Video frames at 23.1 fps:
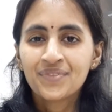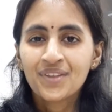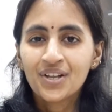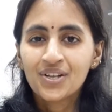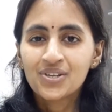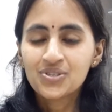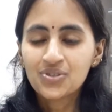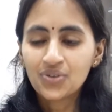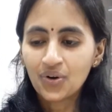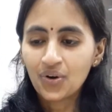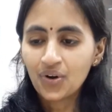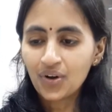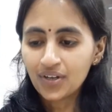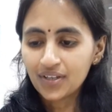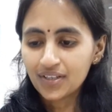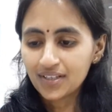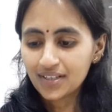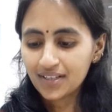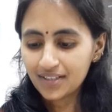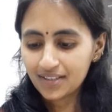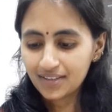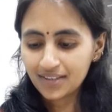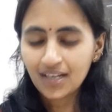
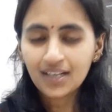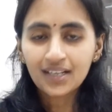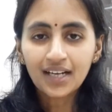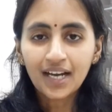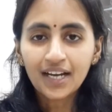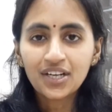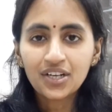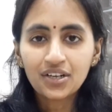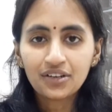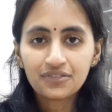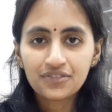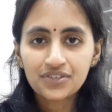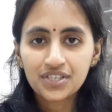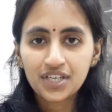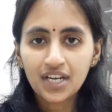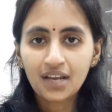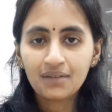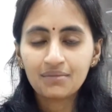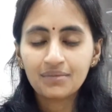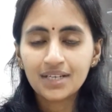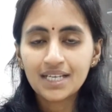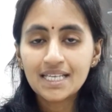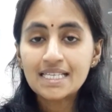So that kind of
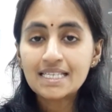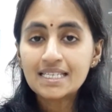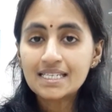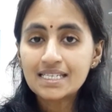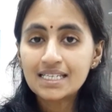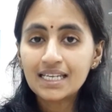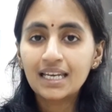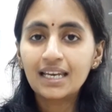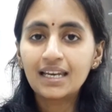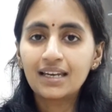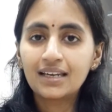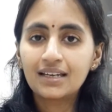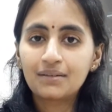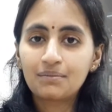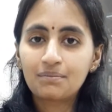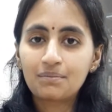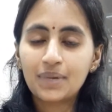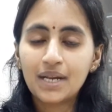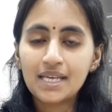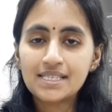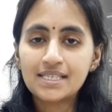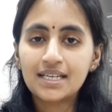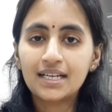shame is still
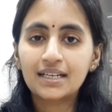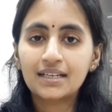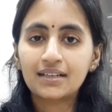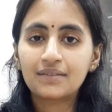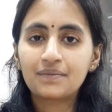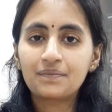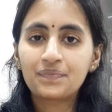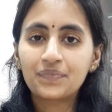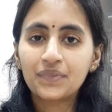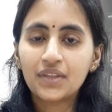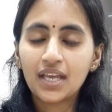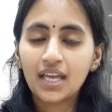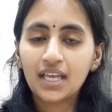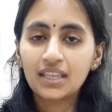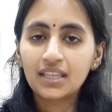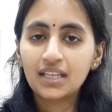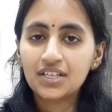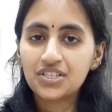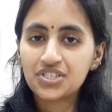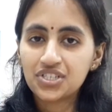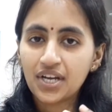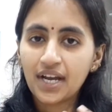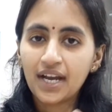present in
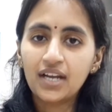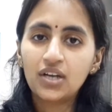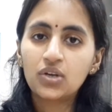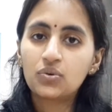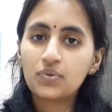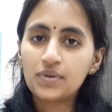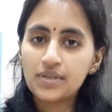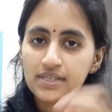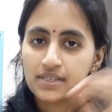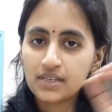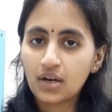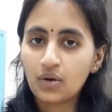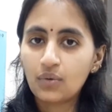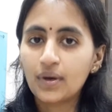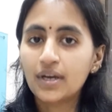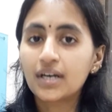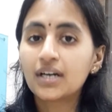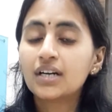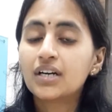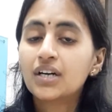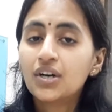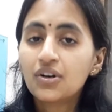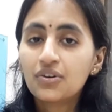the child who is now a
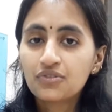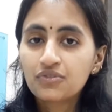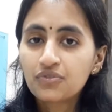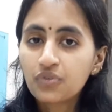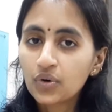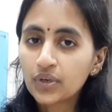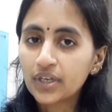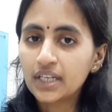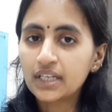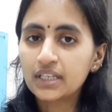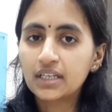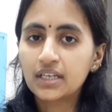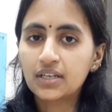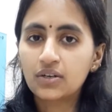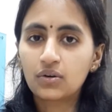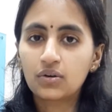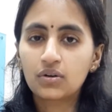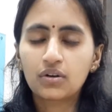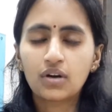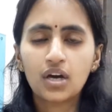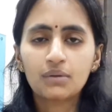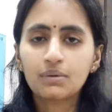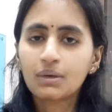
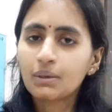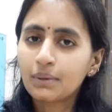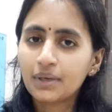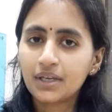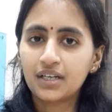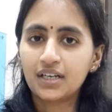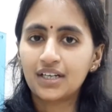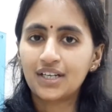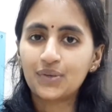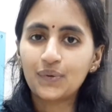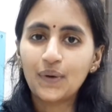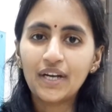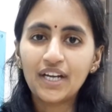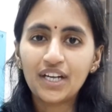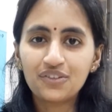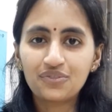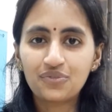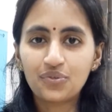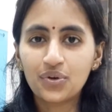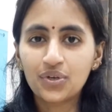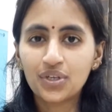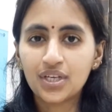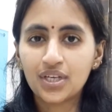14-year-old or maybe a
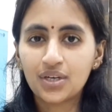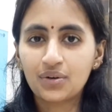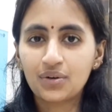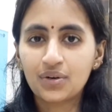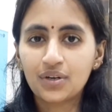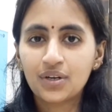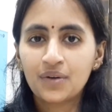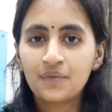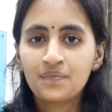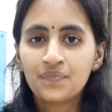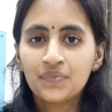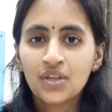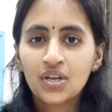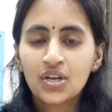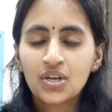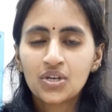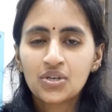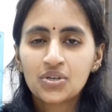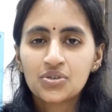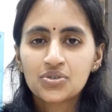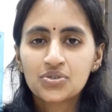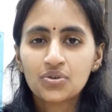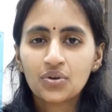24-year-old.
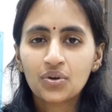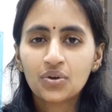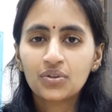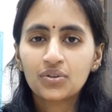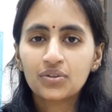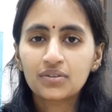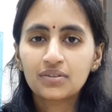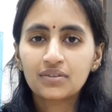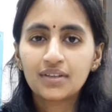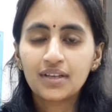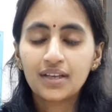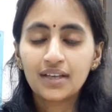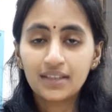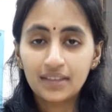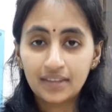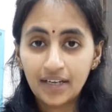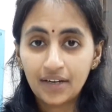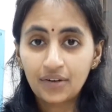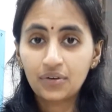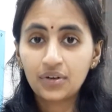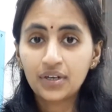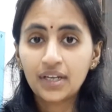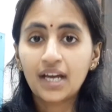So
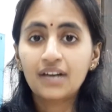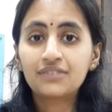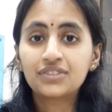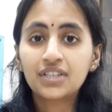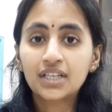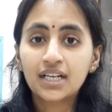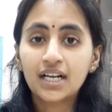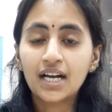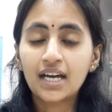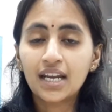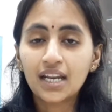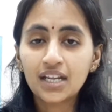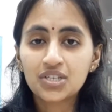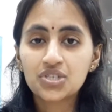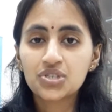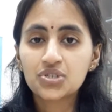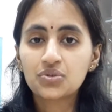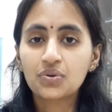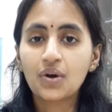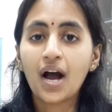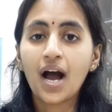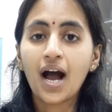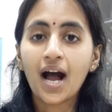they don't have the courage
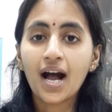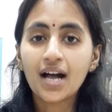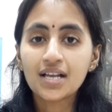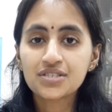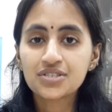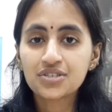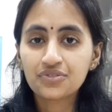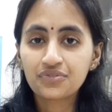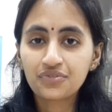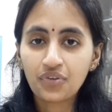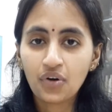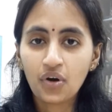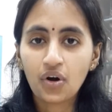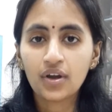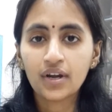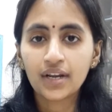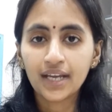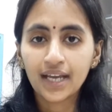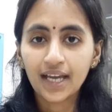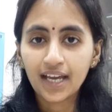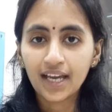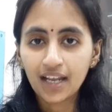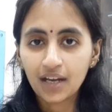to ask for
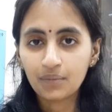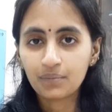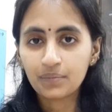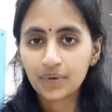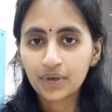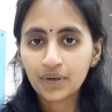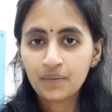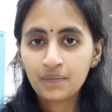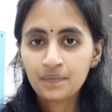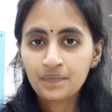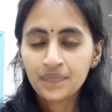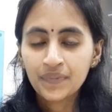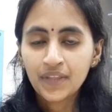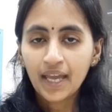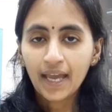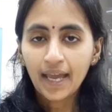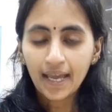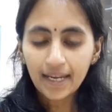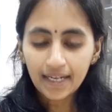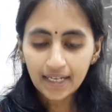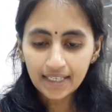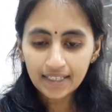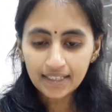help.
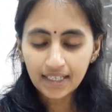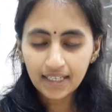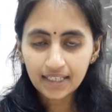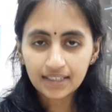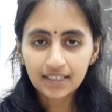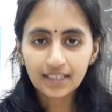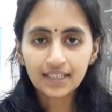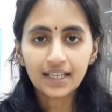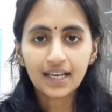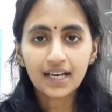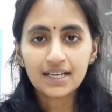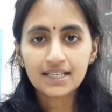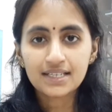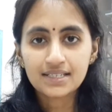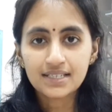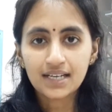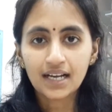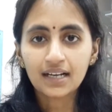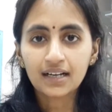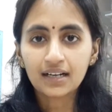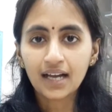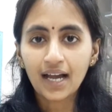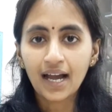Anything that they are
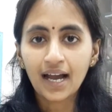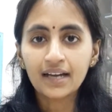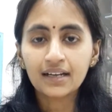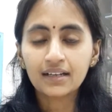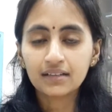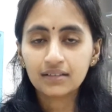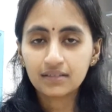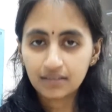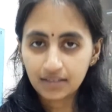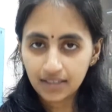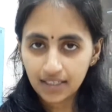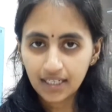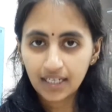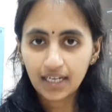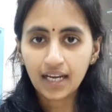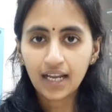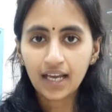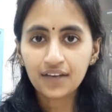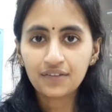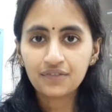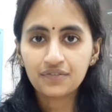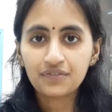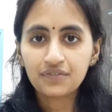stuck at in
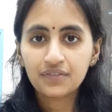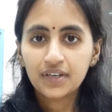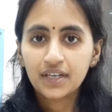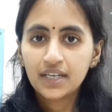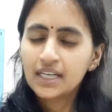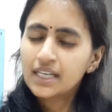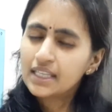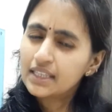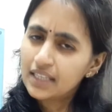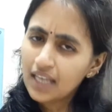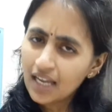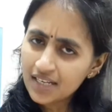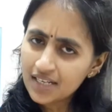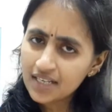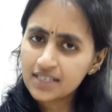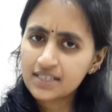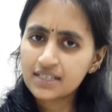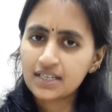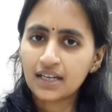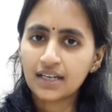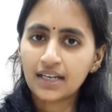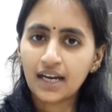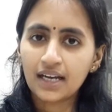life, they are just
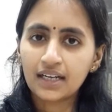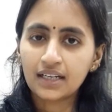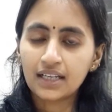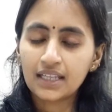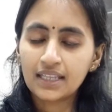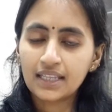stuck at.